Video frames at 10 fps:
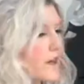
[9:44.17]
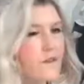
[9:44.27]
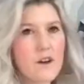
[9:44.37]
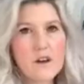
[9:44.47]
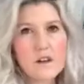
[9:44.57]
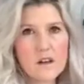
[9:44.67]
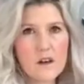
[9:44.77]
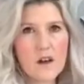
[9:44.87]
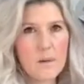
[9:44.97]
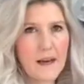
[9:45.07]
even
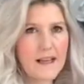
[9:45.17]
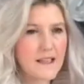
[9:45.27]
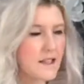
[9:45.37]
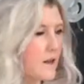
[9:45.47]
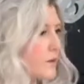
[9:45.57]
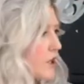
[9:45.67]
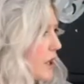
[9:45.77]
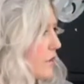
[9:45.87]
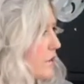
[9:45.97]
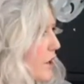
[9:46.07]
a blazer, which
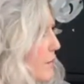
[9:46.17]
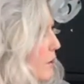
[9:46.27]
I love so